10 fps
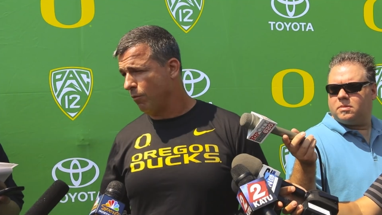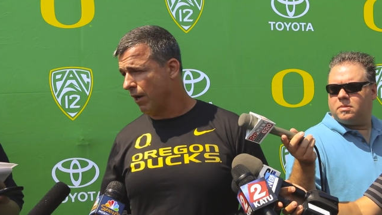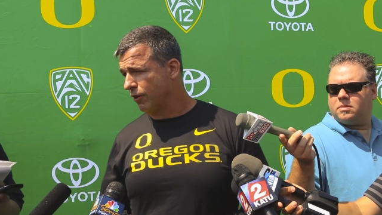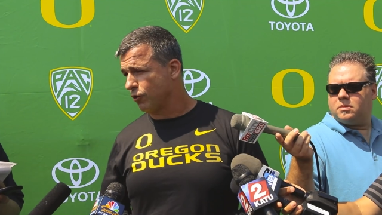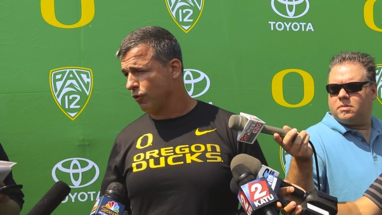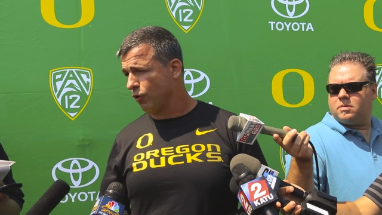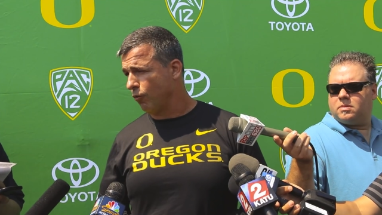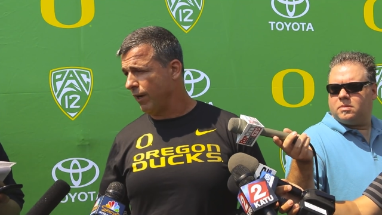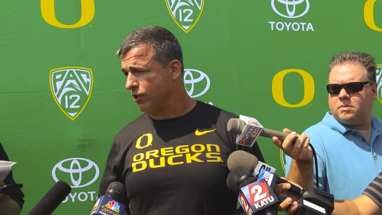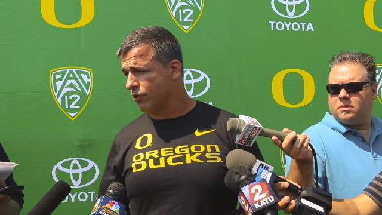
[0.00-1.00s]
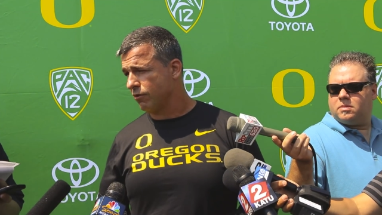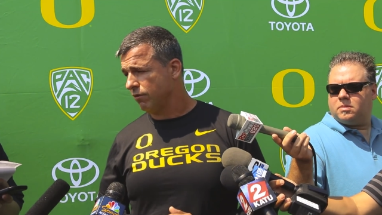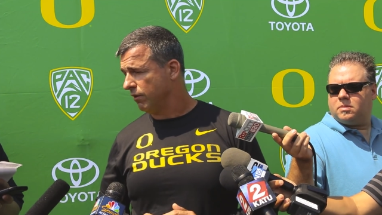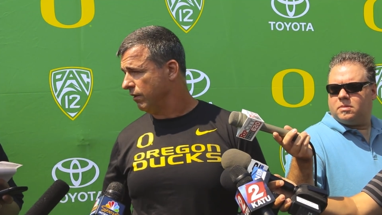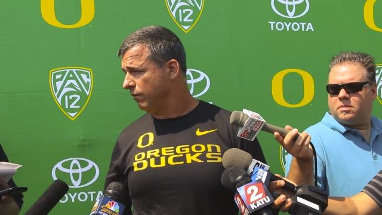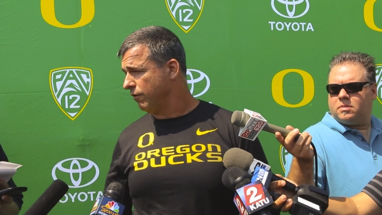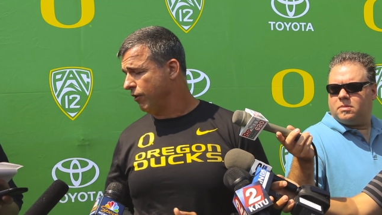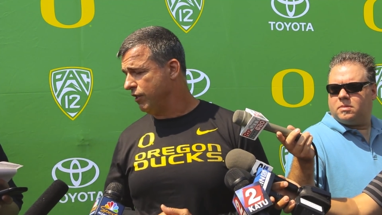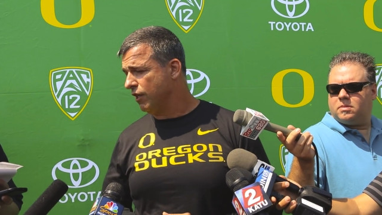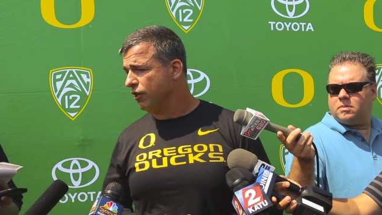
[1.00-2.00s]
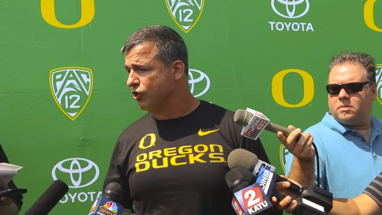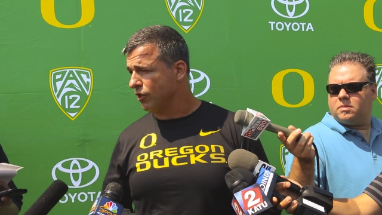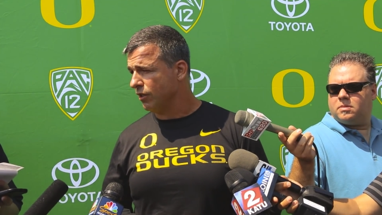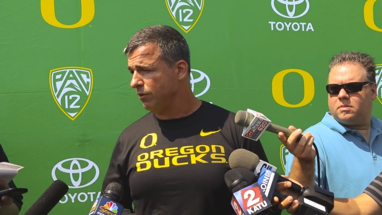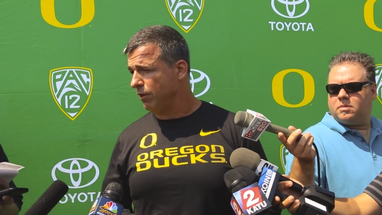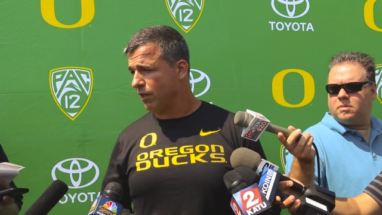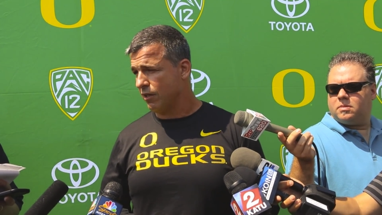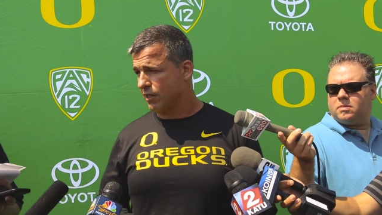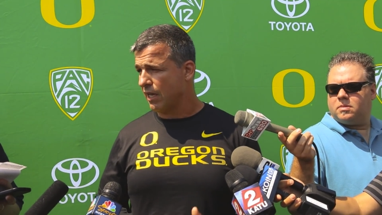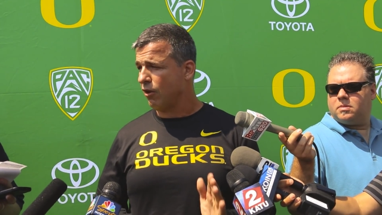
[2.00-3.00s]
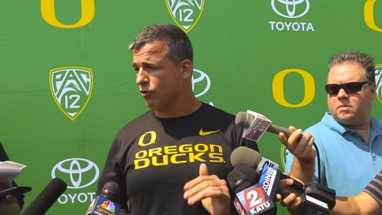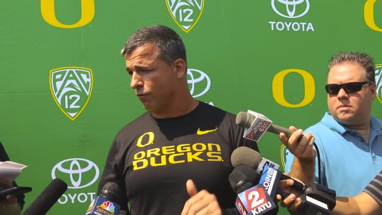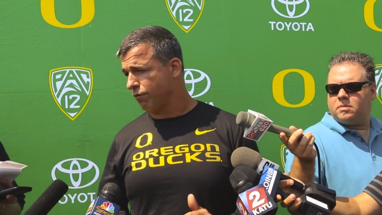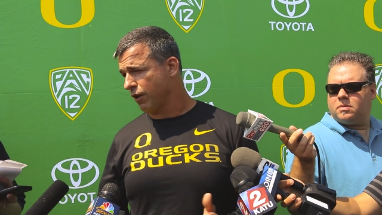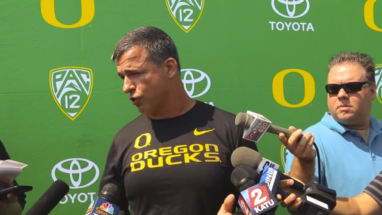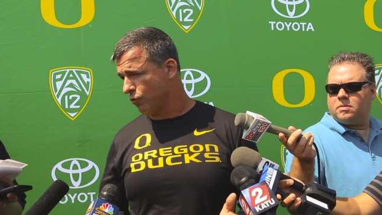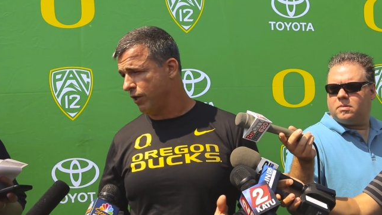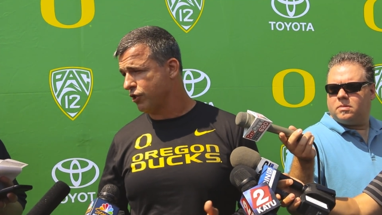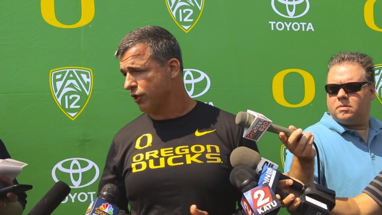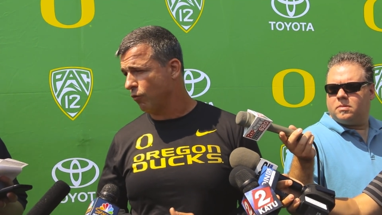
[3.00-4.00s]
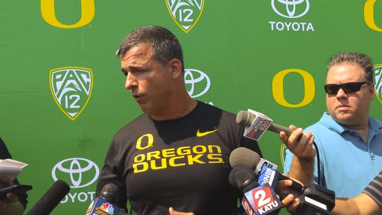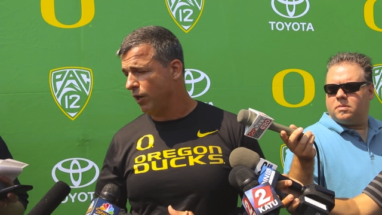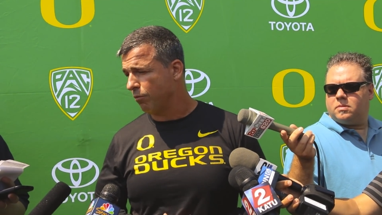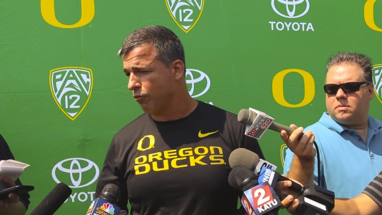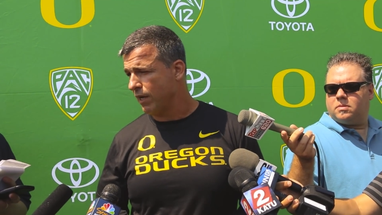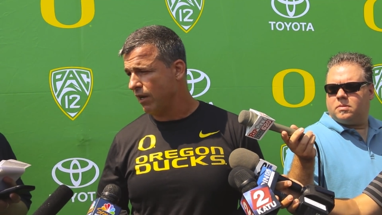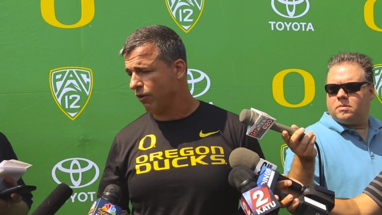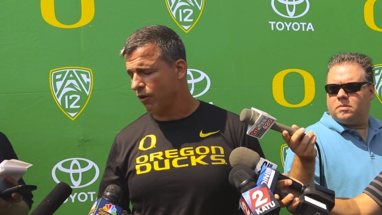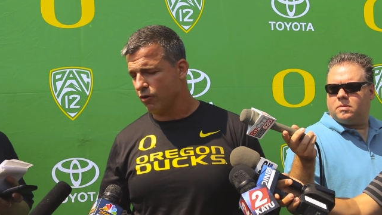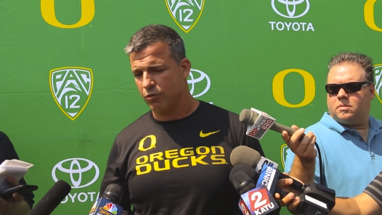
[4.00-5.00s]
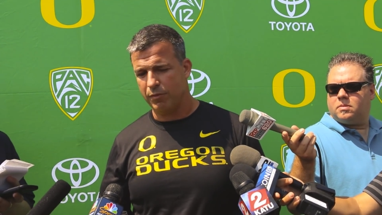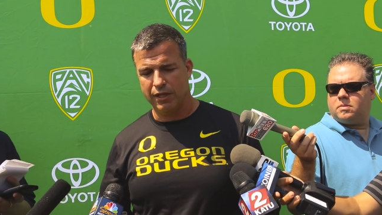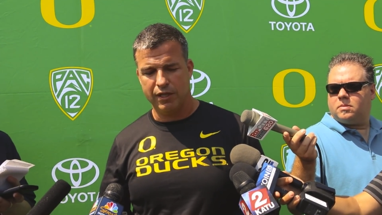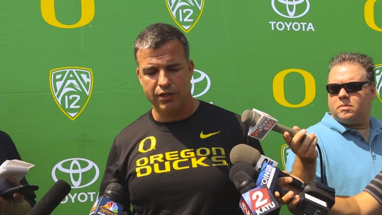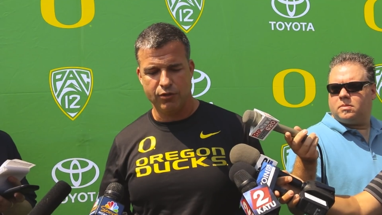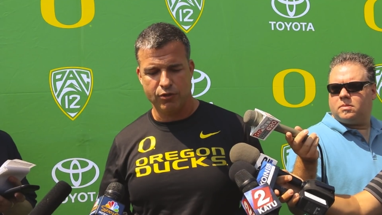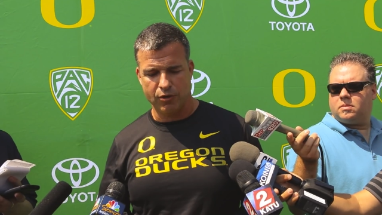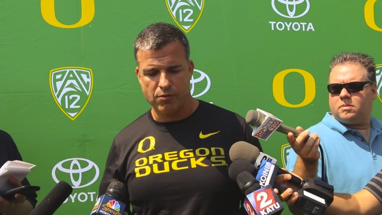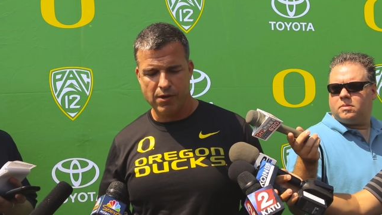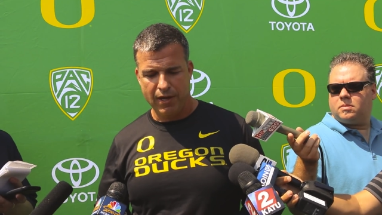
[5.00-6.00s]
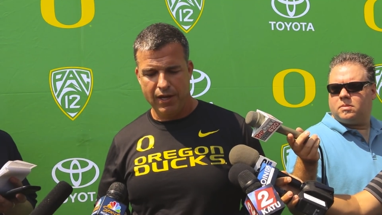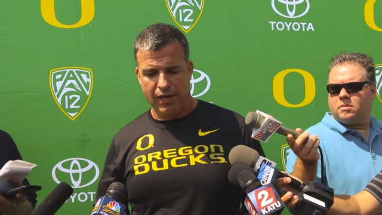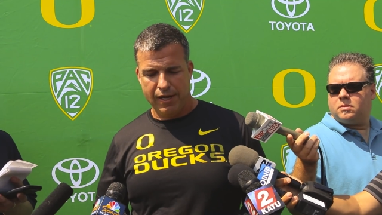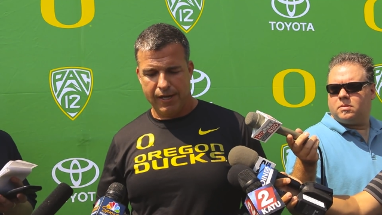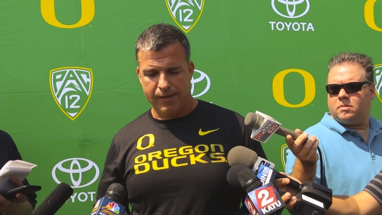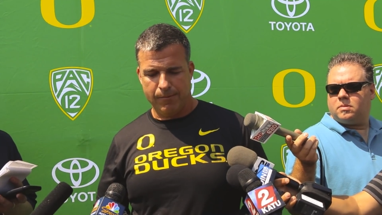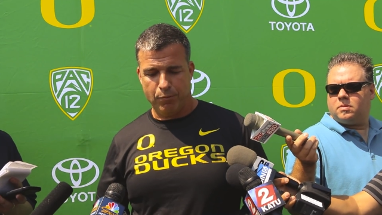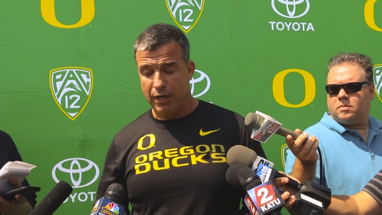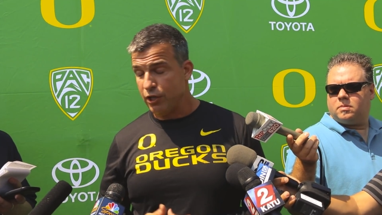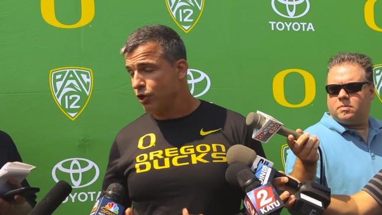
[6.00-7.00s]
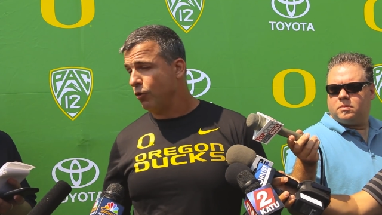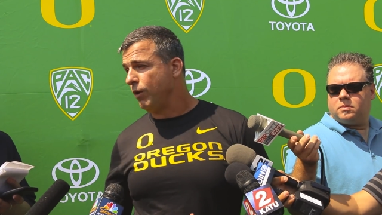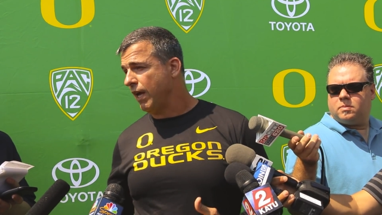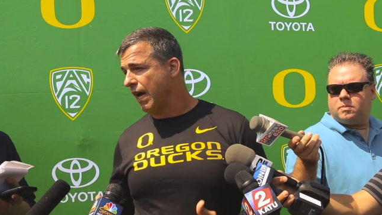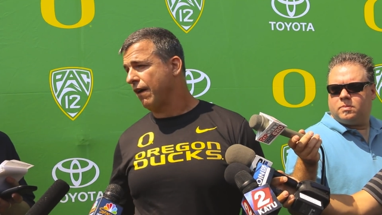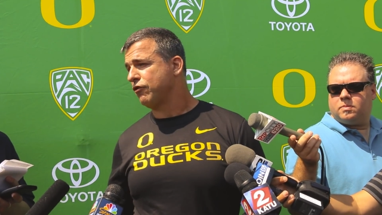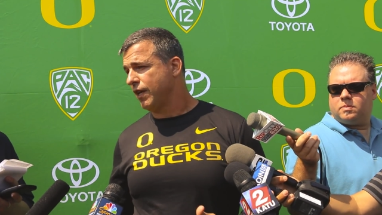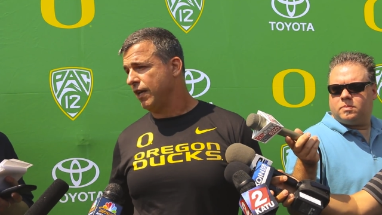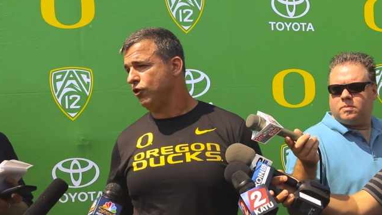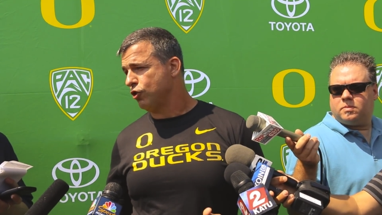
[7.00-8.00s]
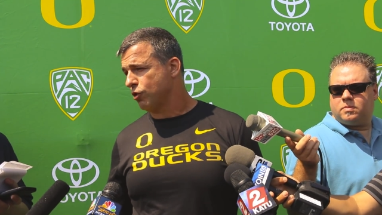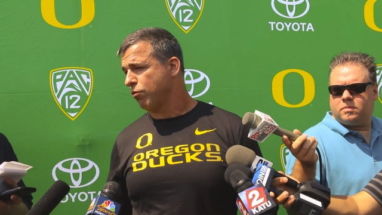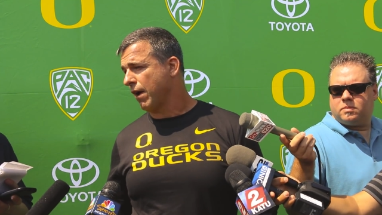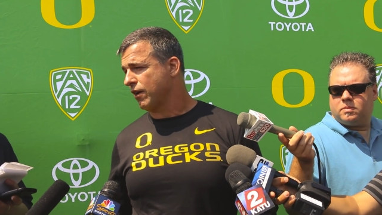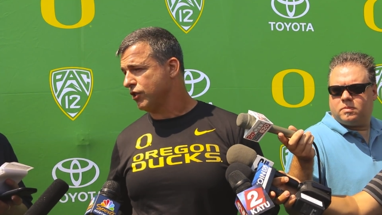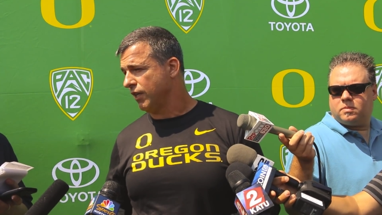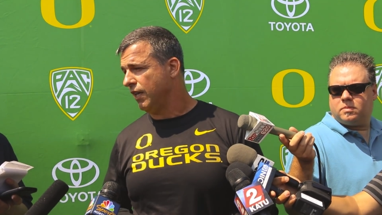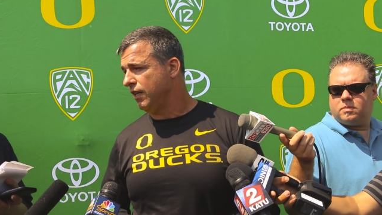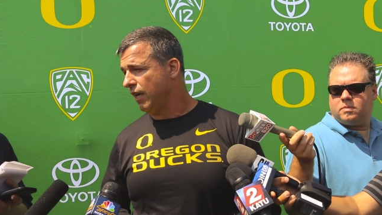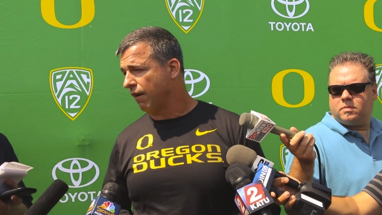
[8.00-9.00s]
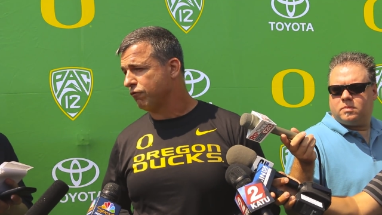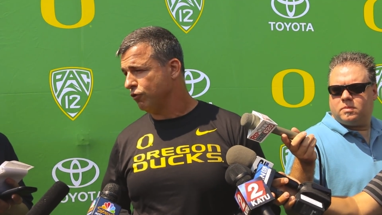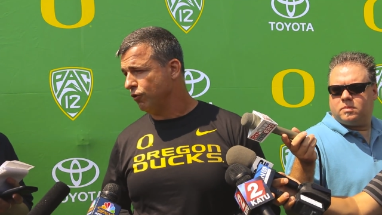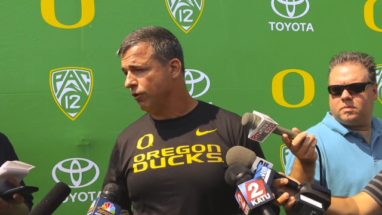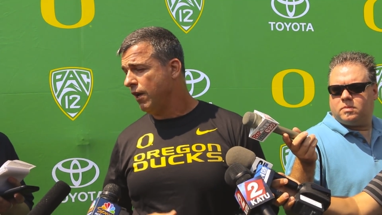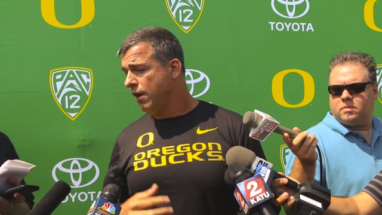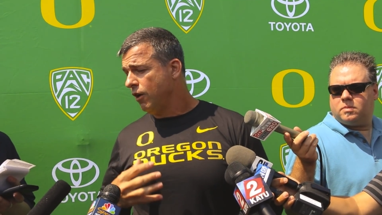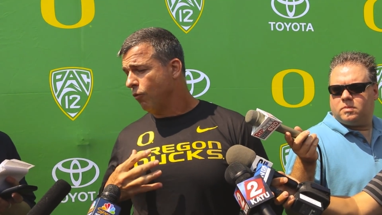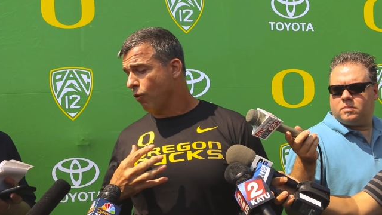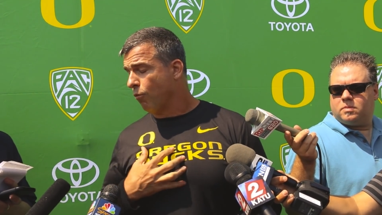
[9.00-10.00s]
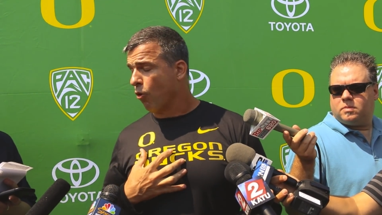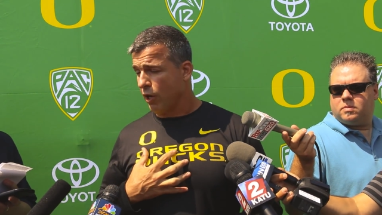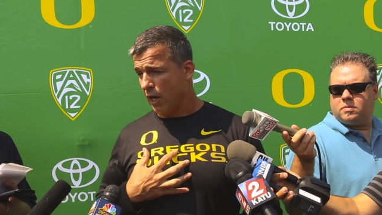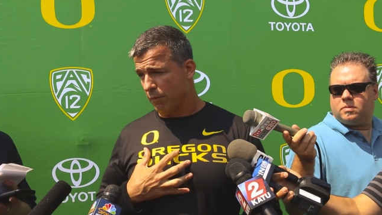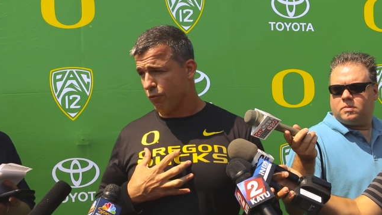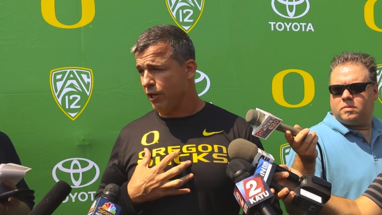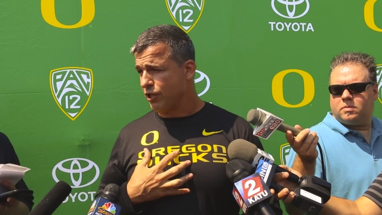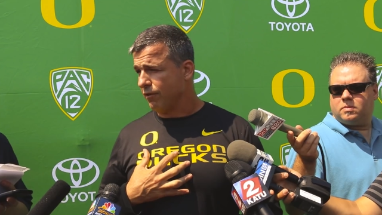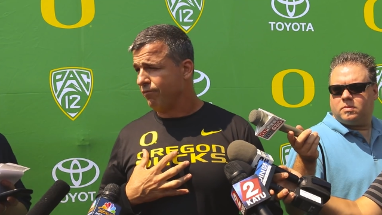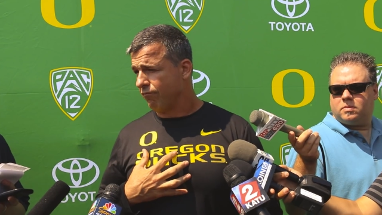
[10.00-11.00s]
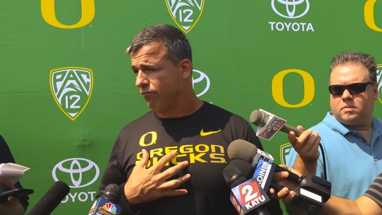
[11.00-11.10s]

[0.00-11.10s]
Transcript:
Speaker 1: we monitor their weights uh, very diligently because that also fluctuation in weight up or down could also mean an issue. So, um, but it's good. We have to get used to practicing in the afternoon. We're a morning operation.